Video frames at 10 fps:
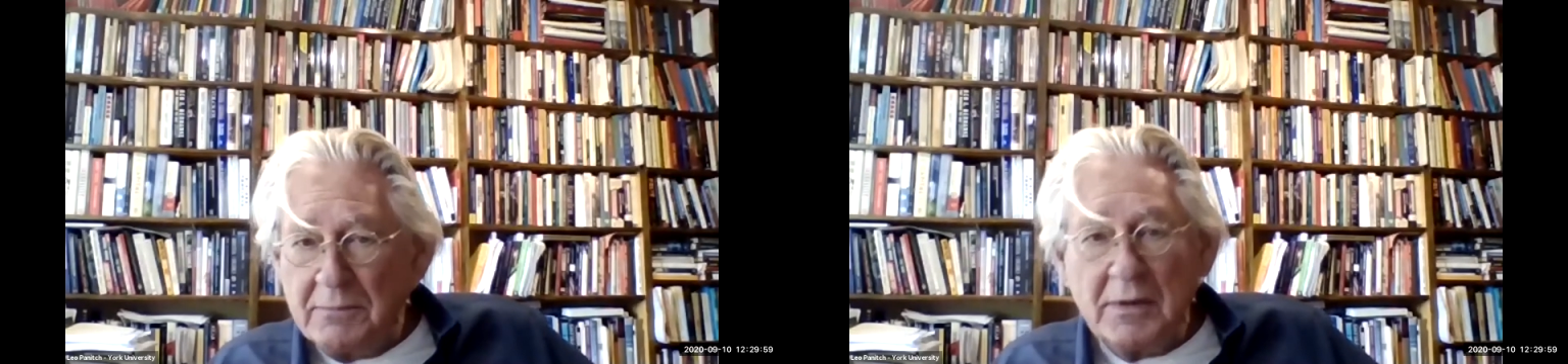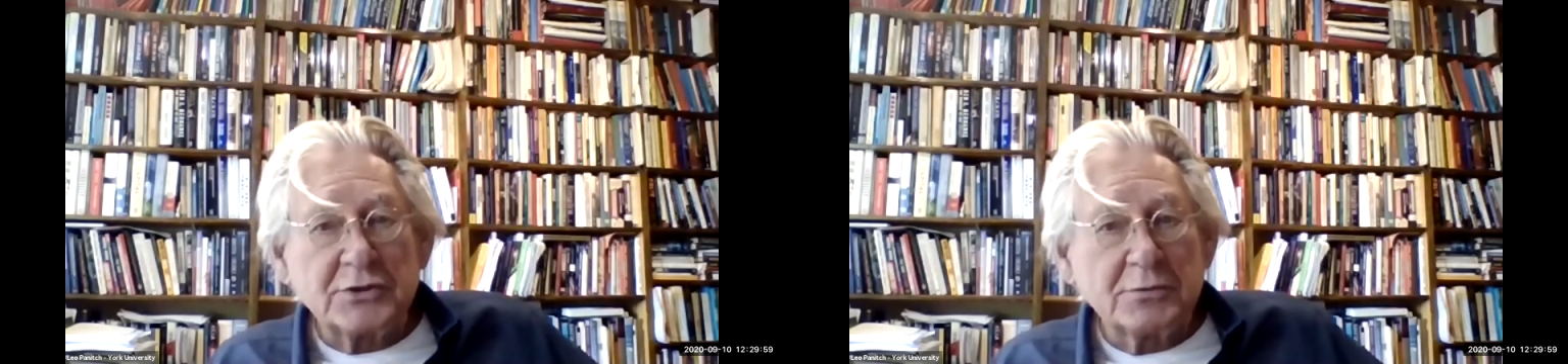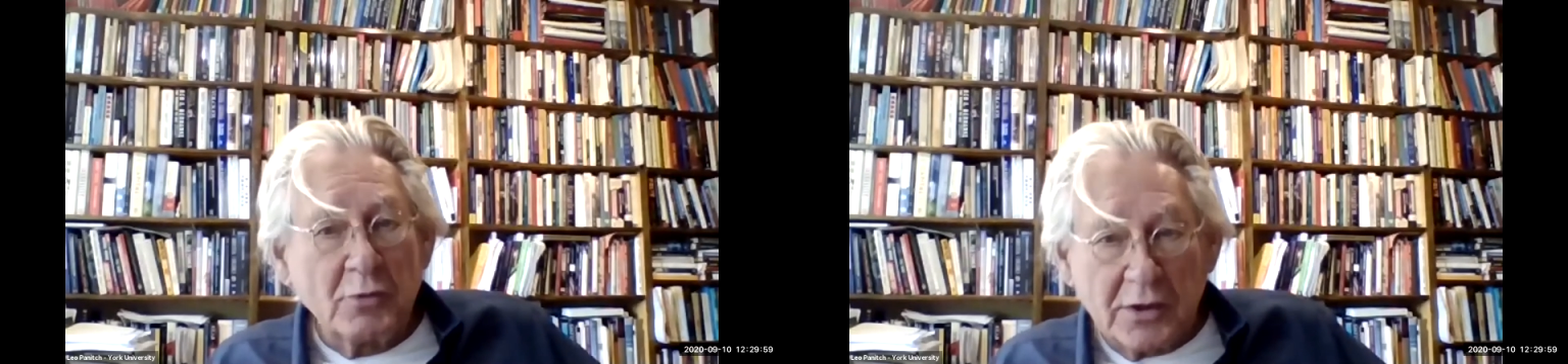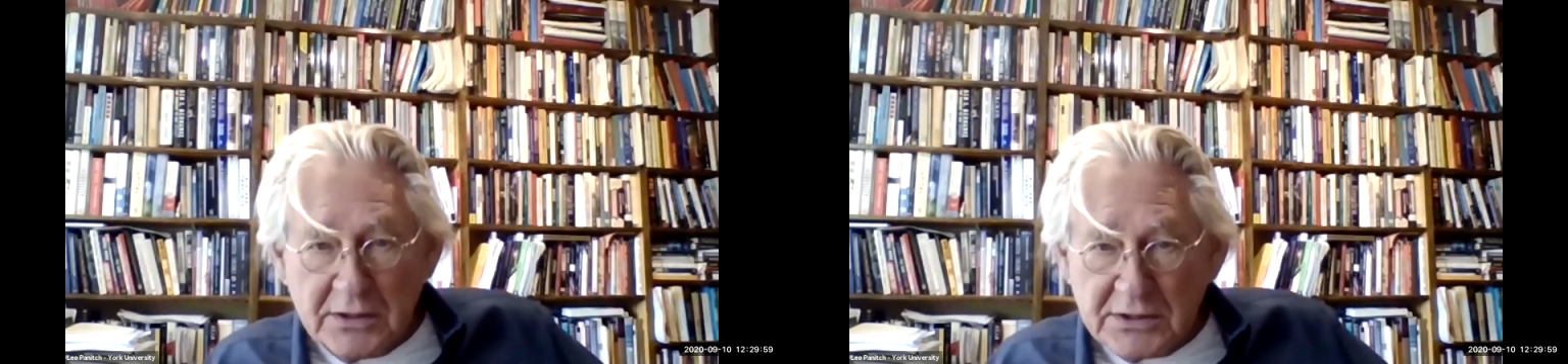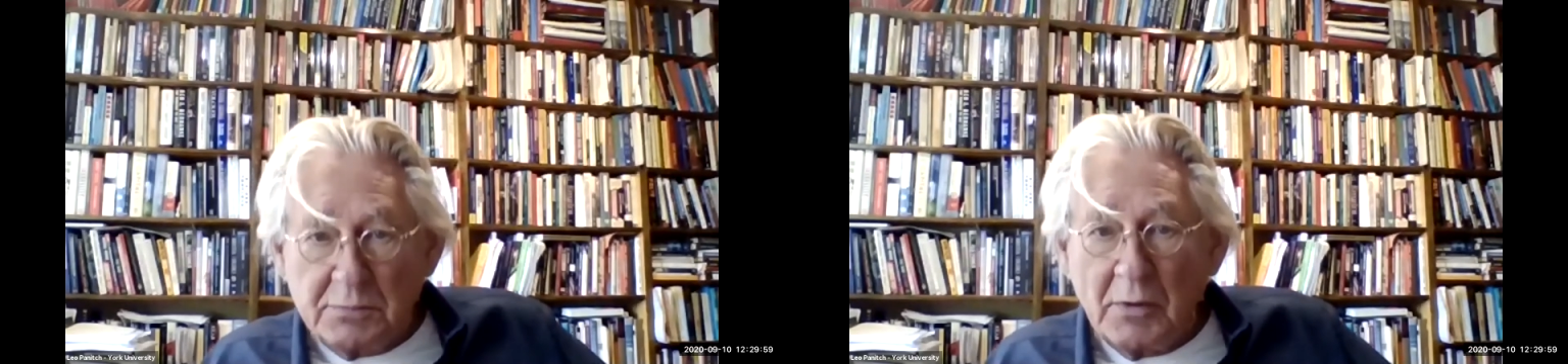much more
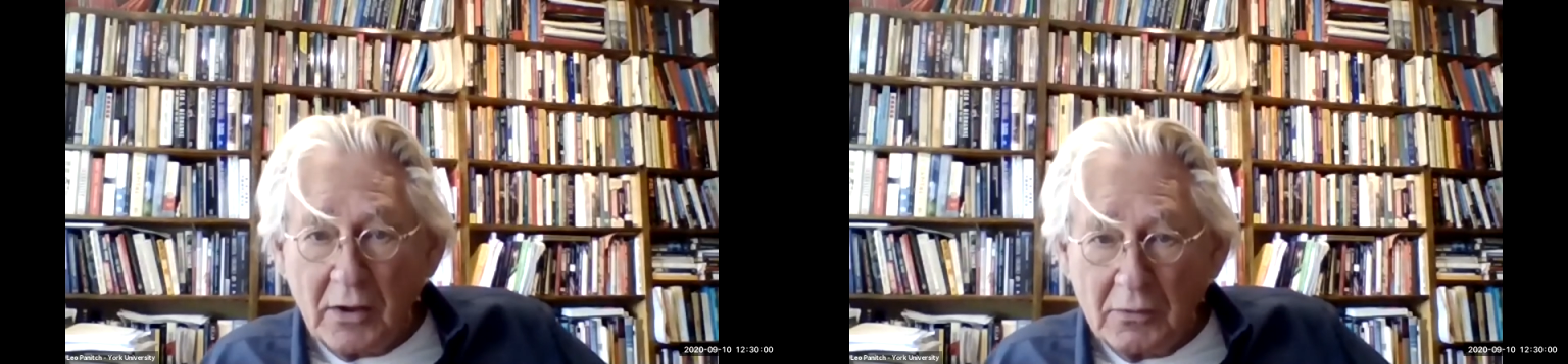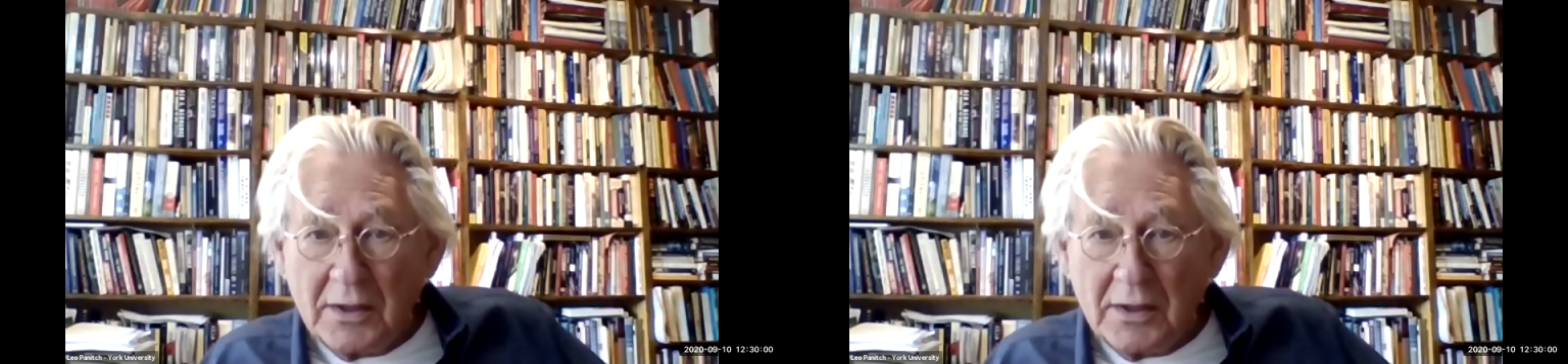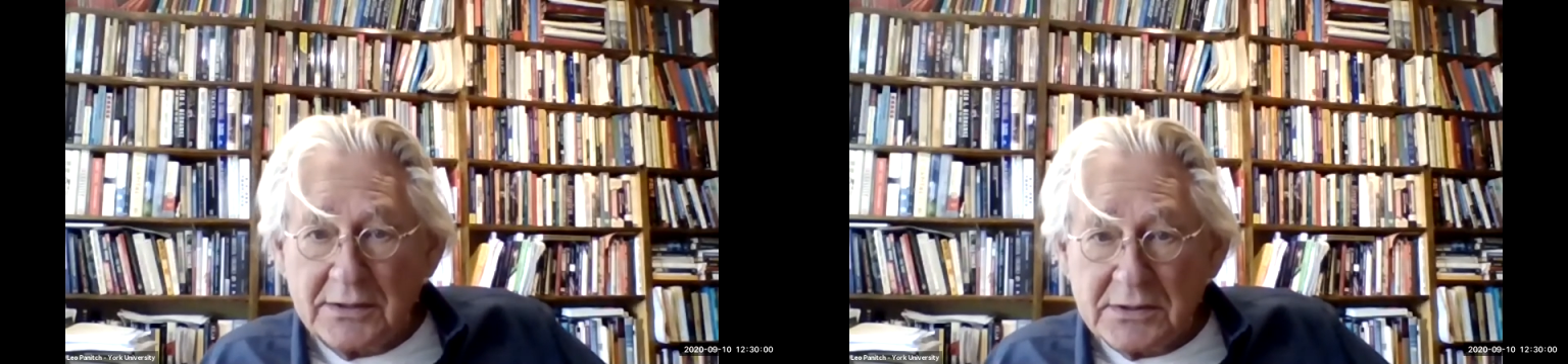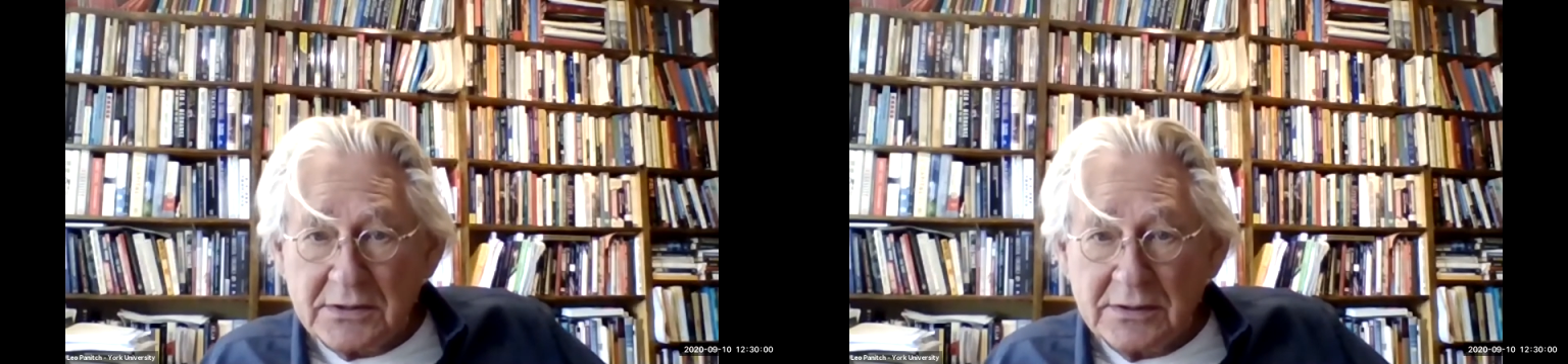than small ones,